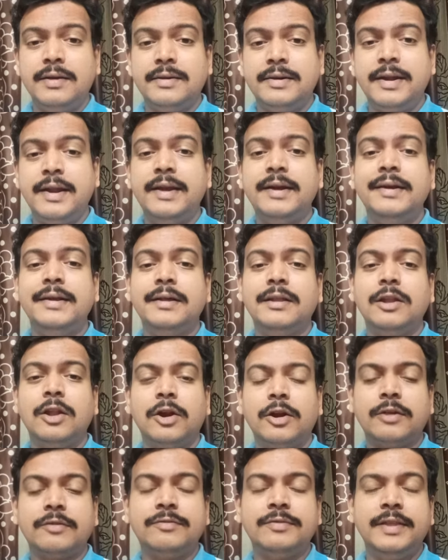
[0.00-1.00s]
read a
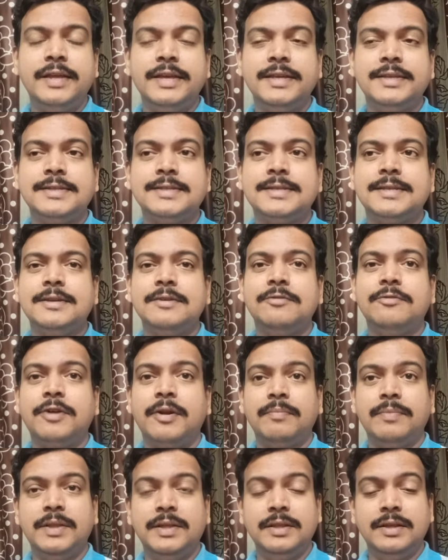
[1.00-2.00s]
lot of things
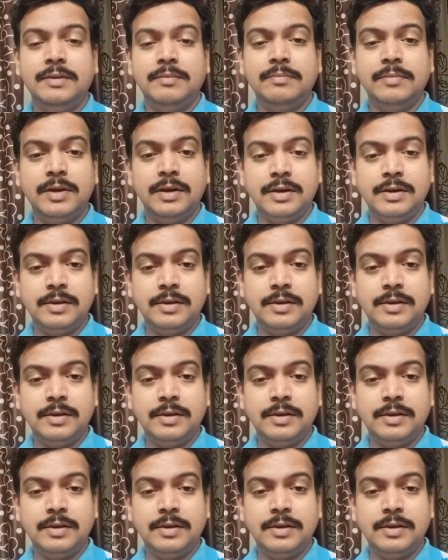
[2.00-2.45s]
from the